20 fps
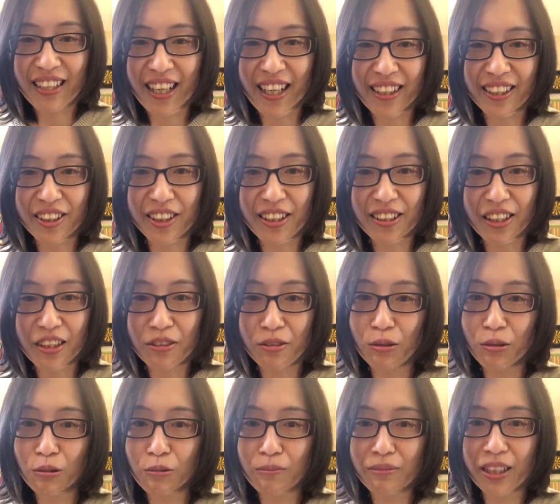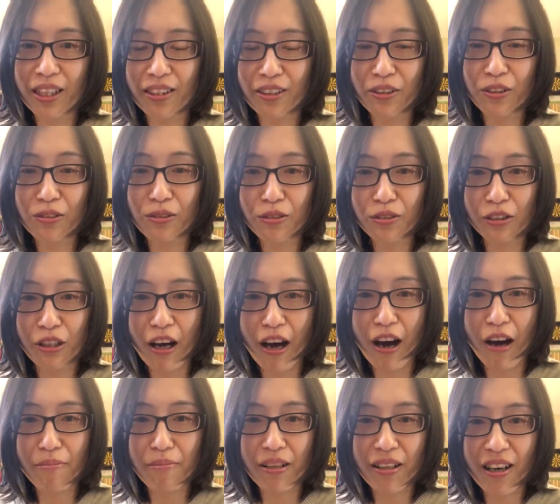I just assumed a new
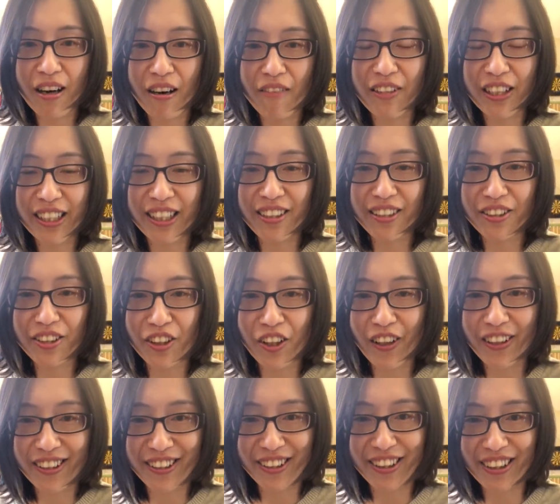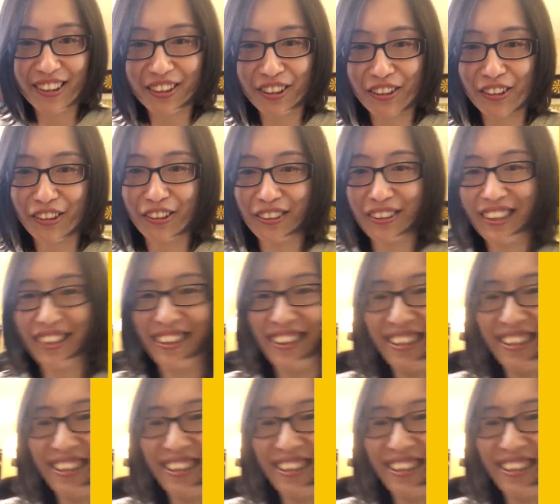job of a kindergarten teacher.